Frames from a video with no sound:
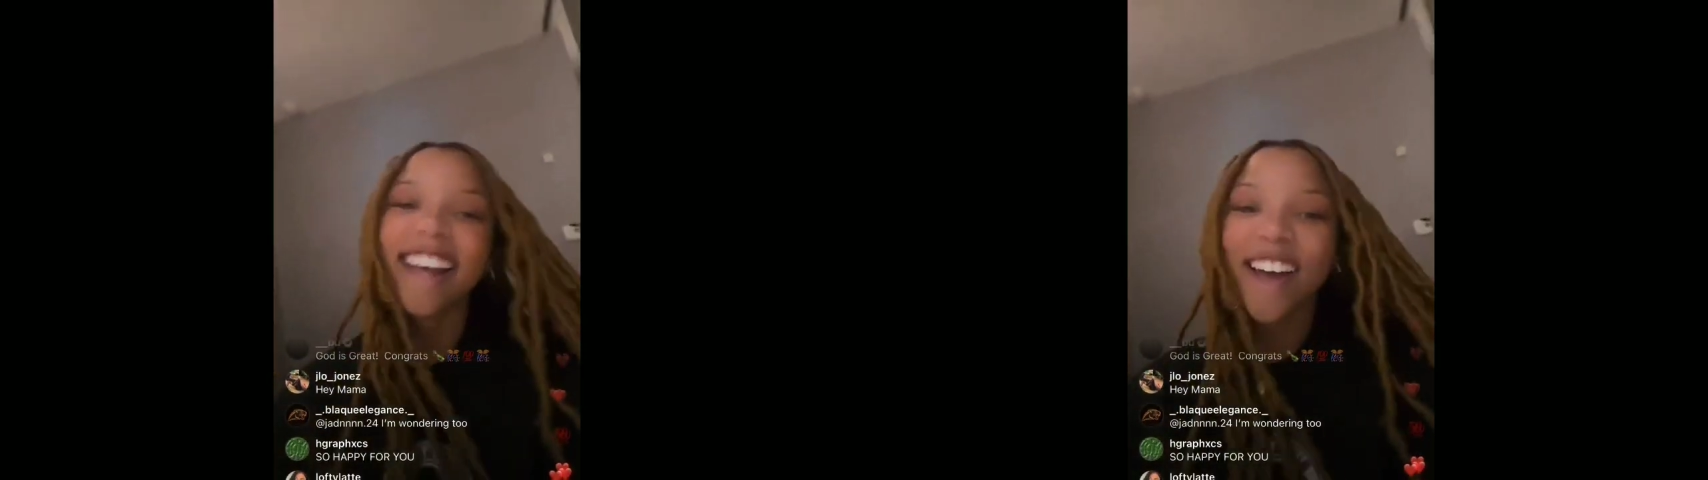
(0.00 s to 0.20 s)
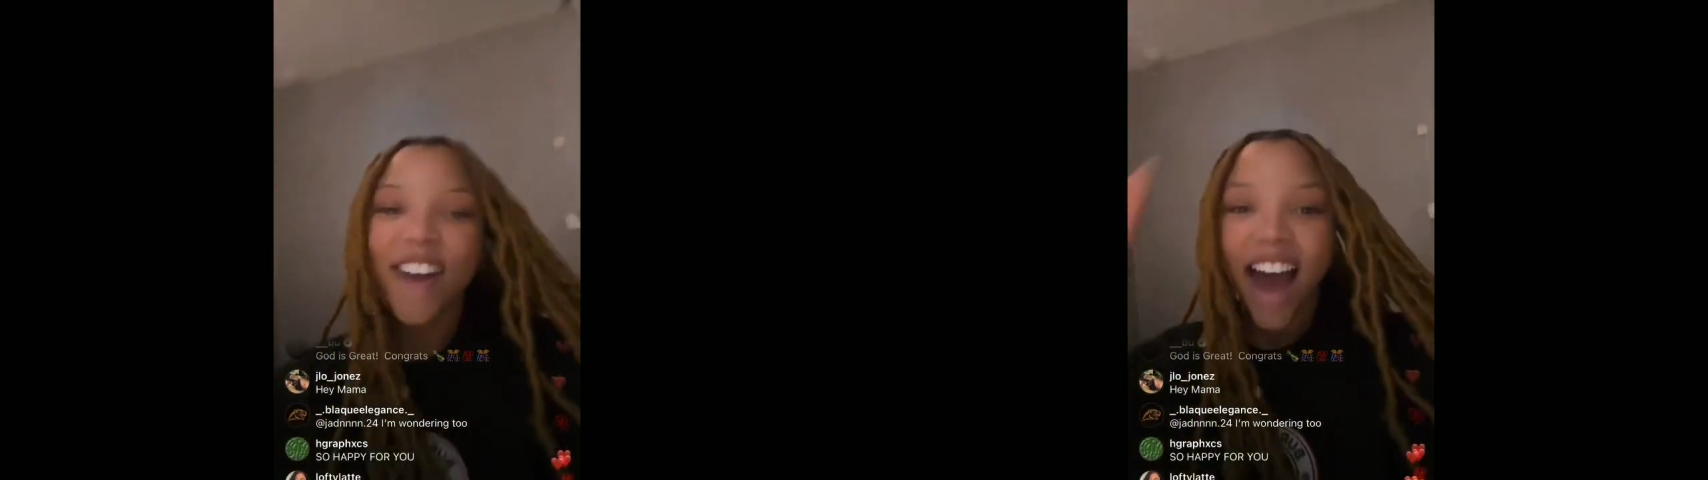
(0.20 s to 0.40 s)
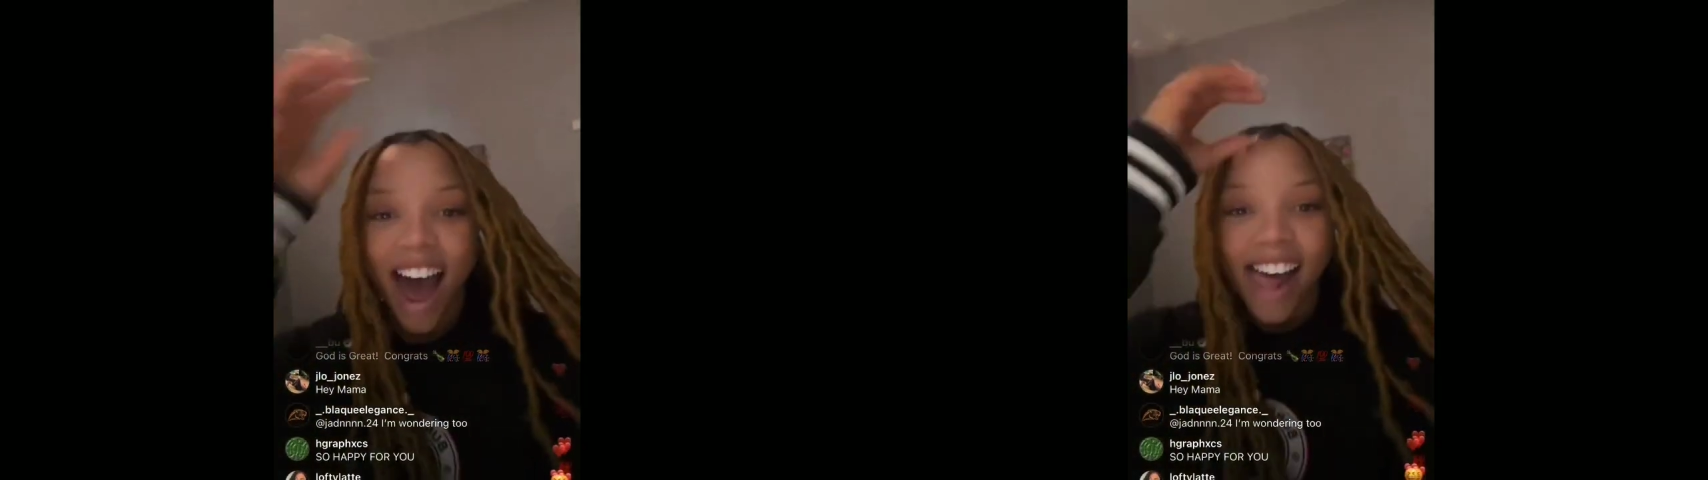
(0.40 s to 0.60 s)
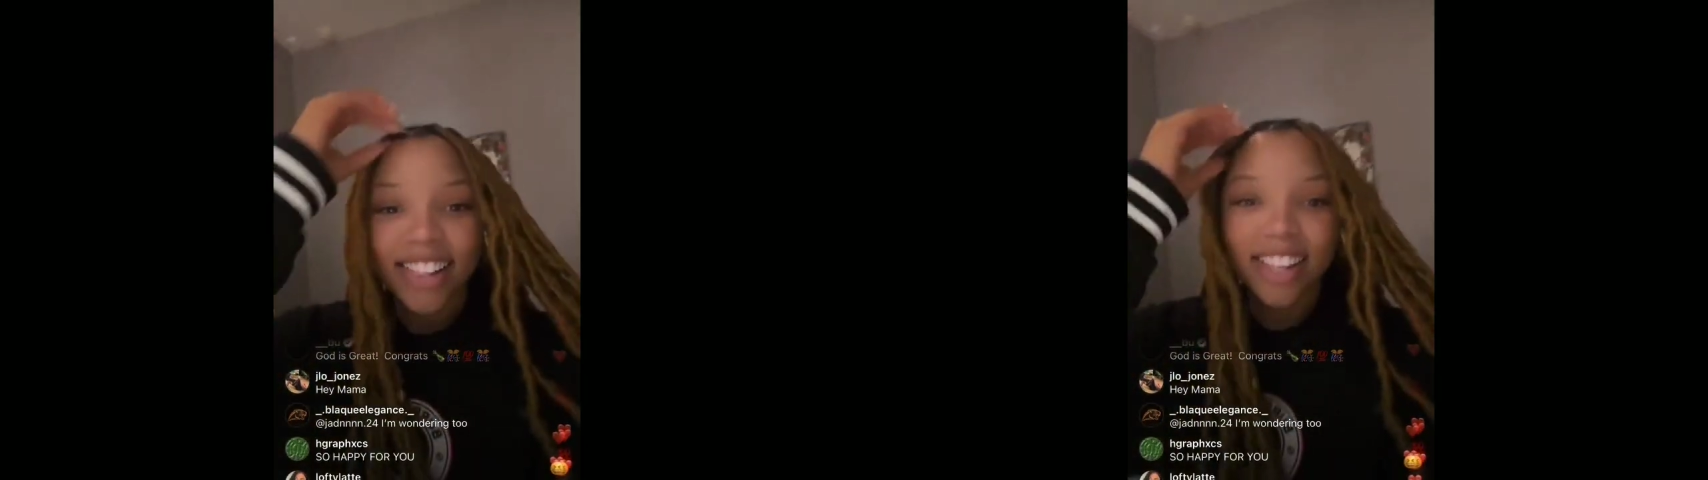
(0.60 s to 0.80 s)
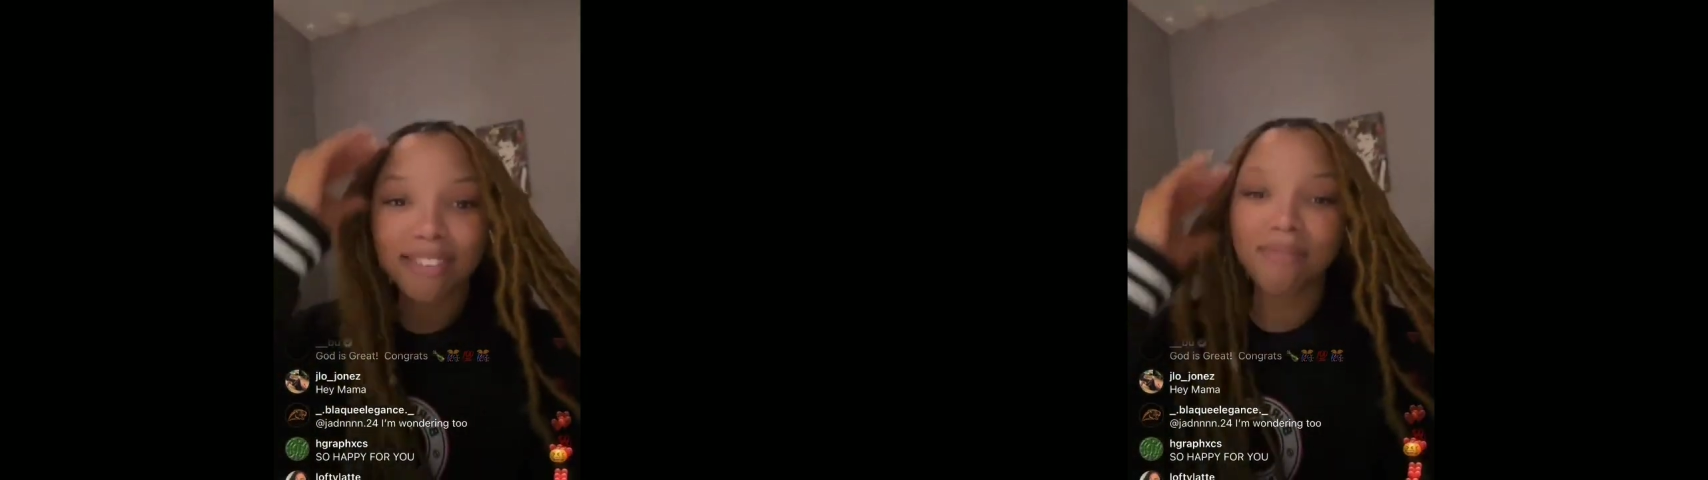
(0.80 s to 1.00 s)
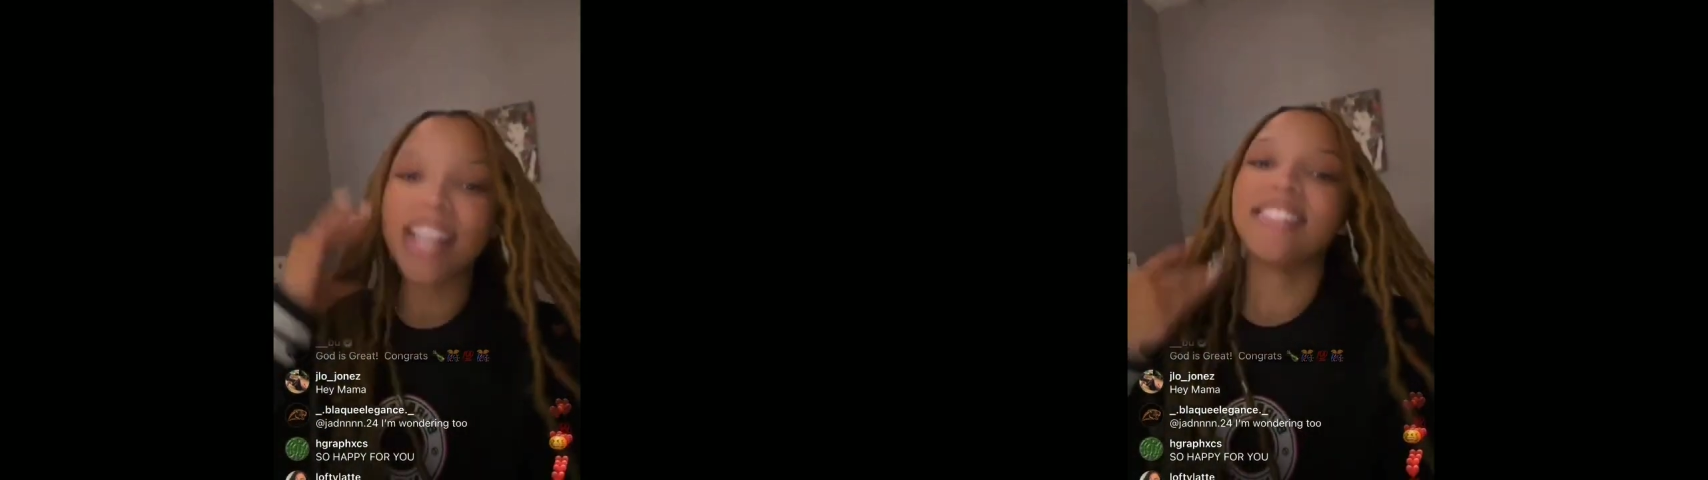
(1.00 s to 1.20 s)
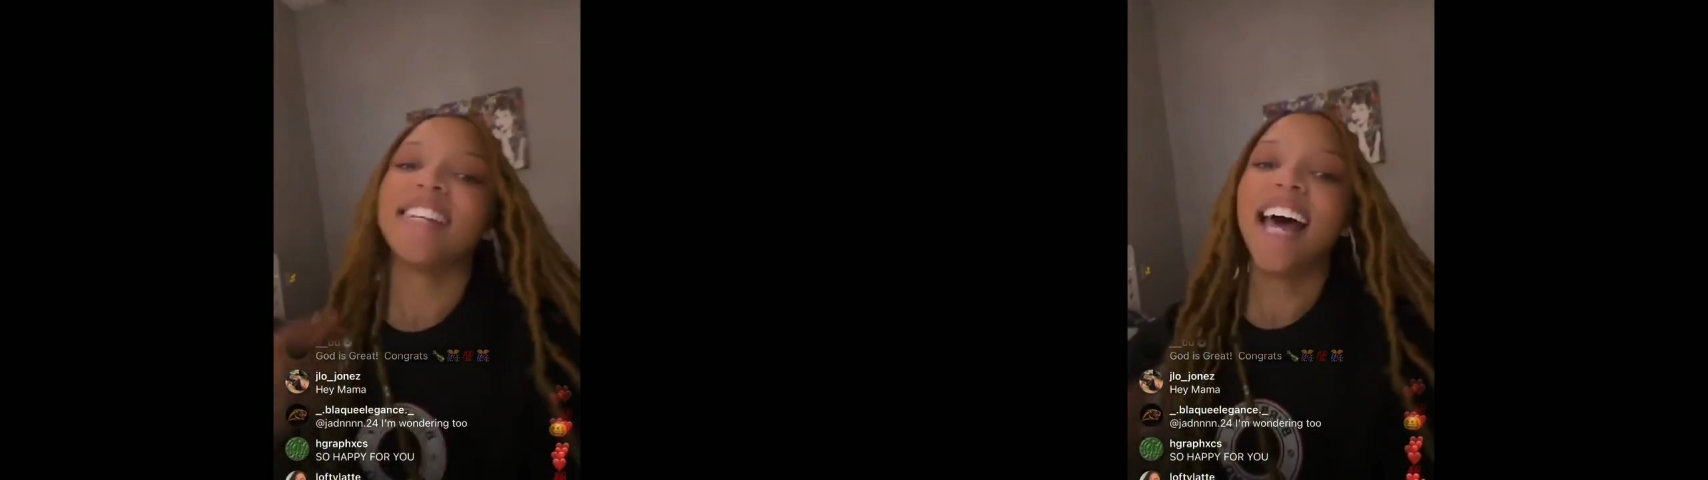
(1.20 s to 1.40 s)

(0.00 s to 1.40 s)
Right, so I give this,